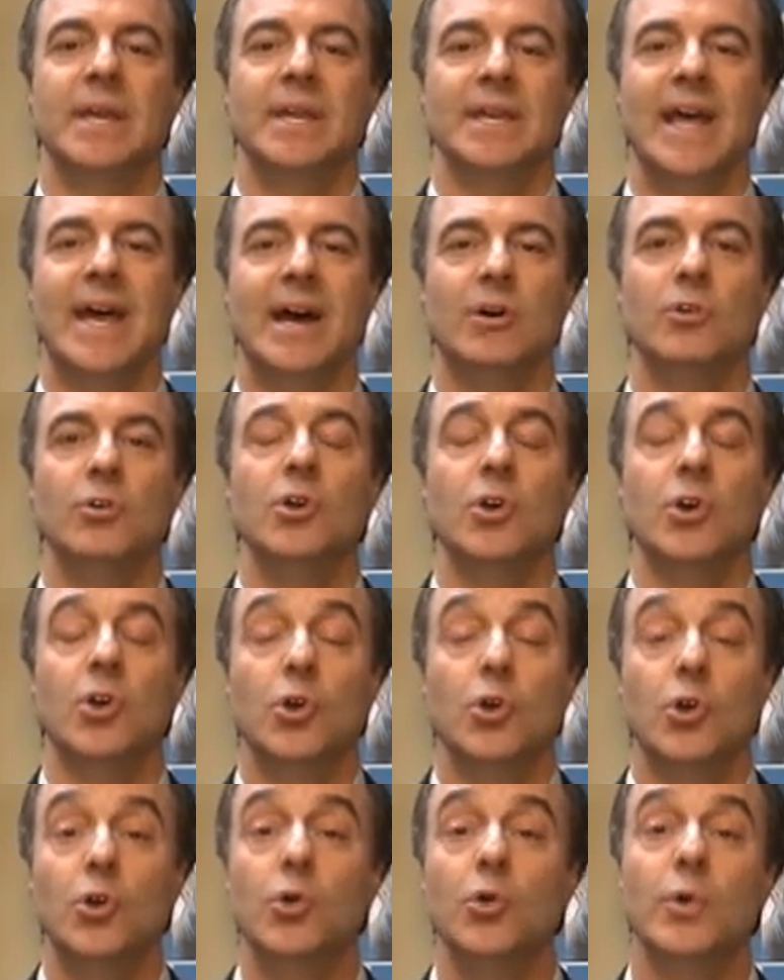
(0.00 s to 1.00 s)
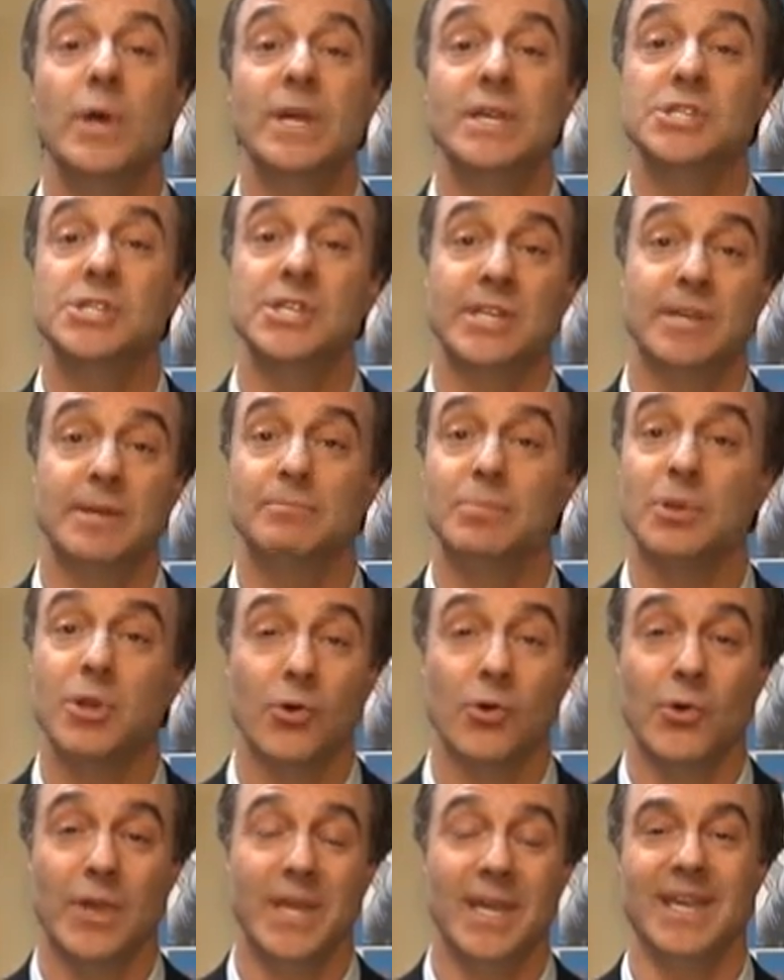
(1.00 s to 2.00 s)
Now, who is an
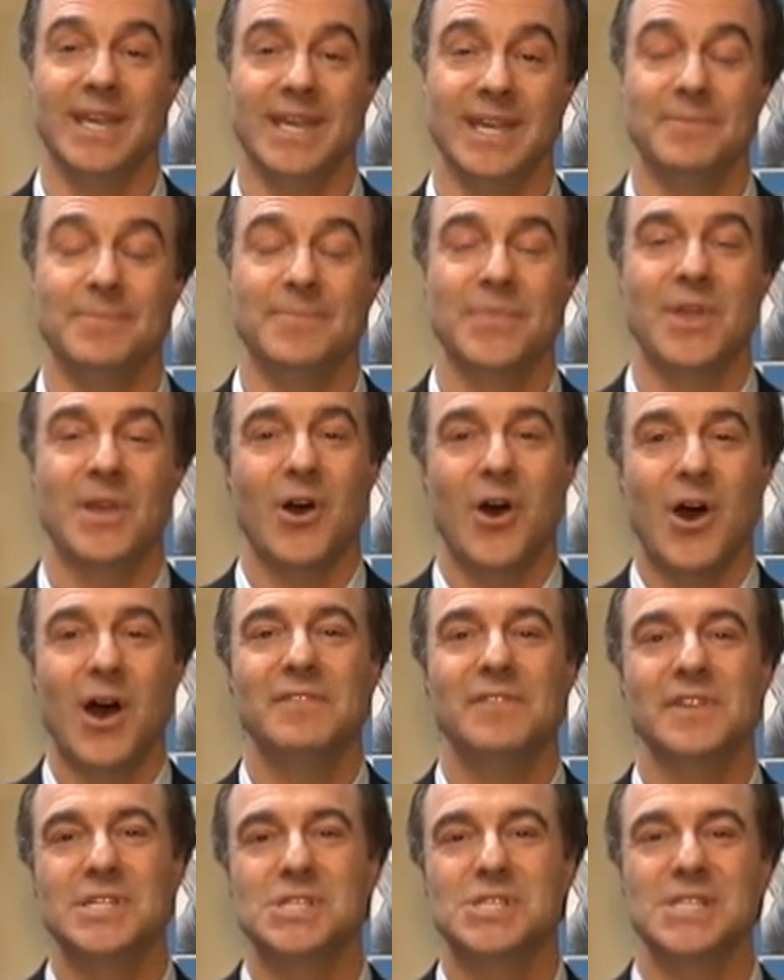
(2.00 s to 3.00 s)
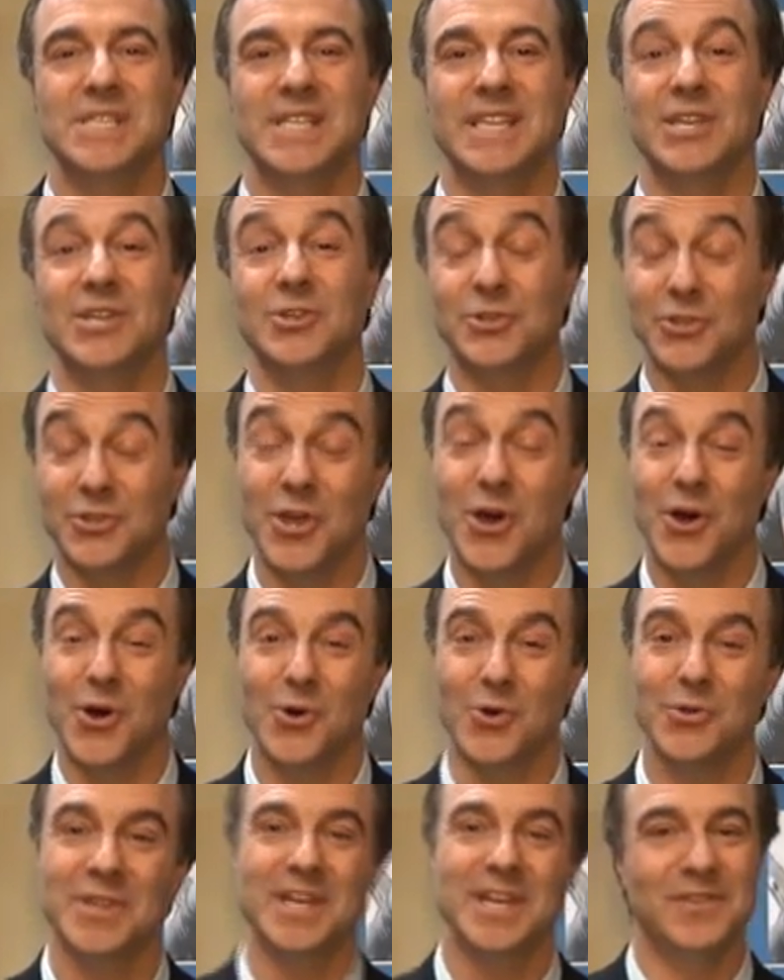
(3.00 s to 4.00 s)
employee? Obviously, you'll
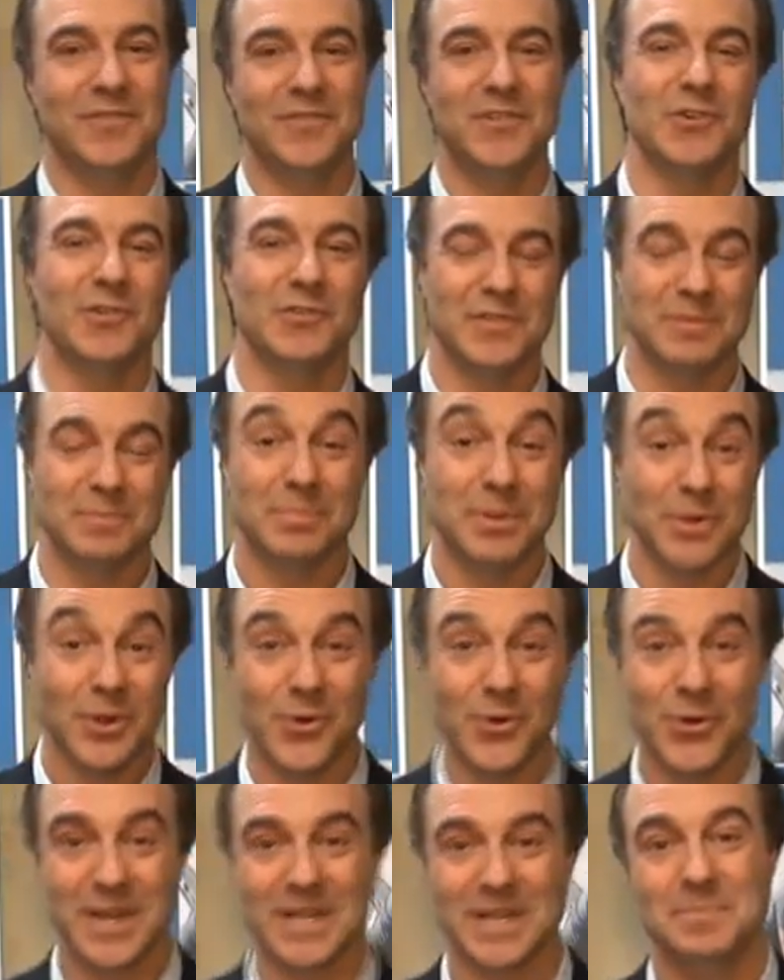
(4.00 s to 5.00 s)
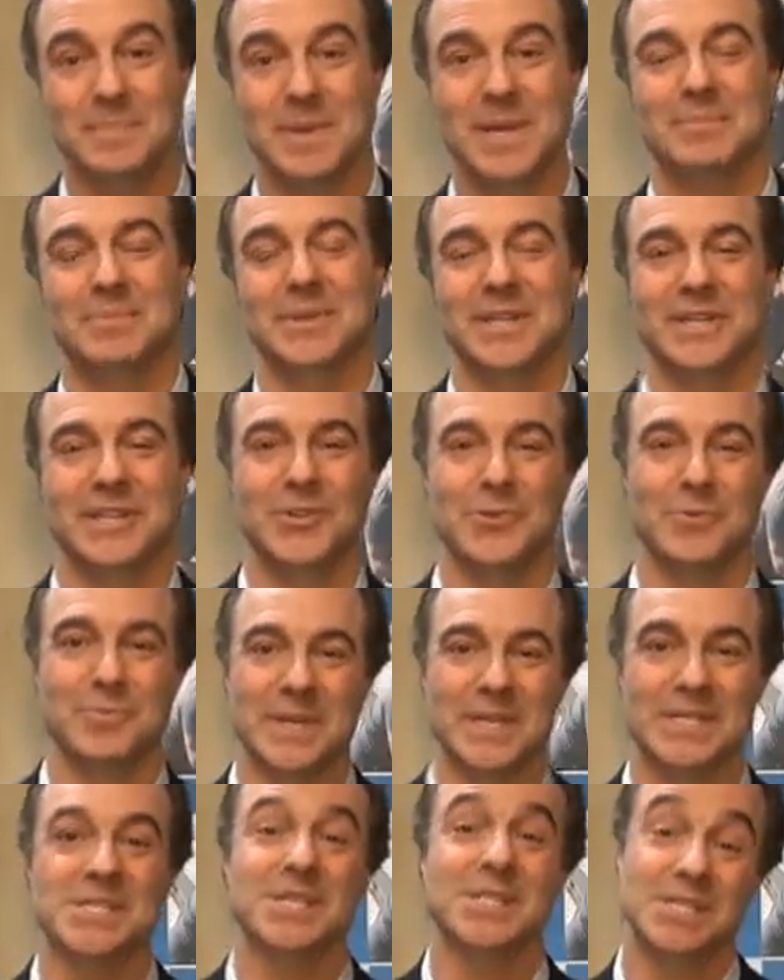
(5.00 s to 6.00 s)
know that if you've employed people in your
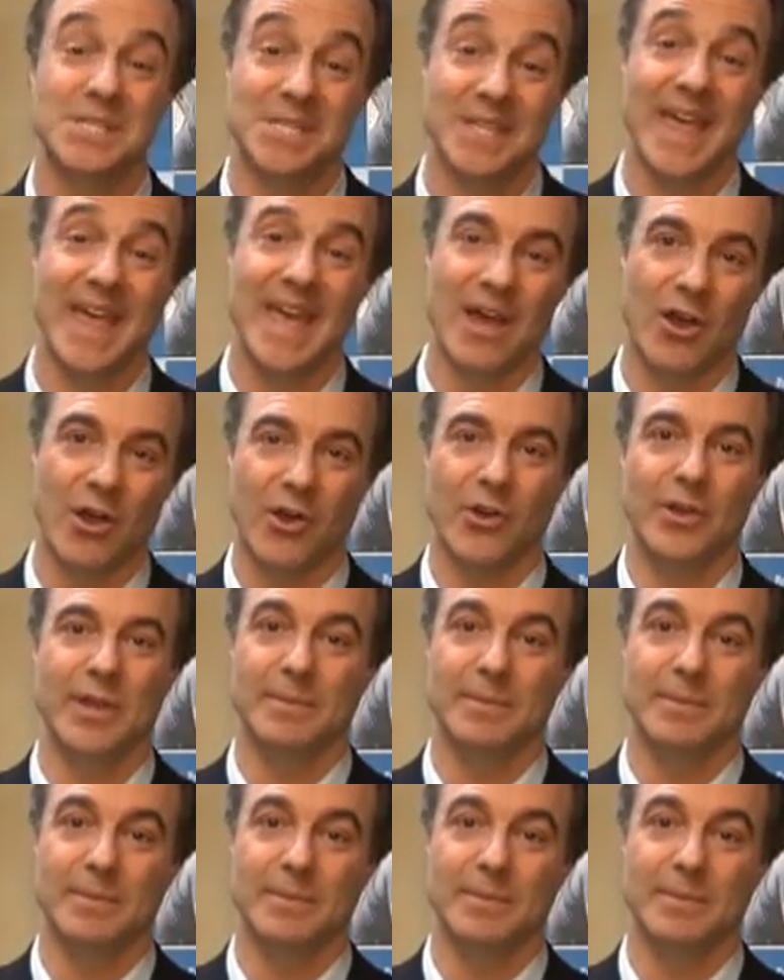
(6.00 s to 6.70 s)
business, they are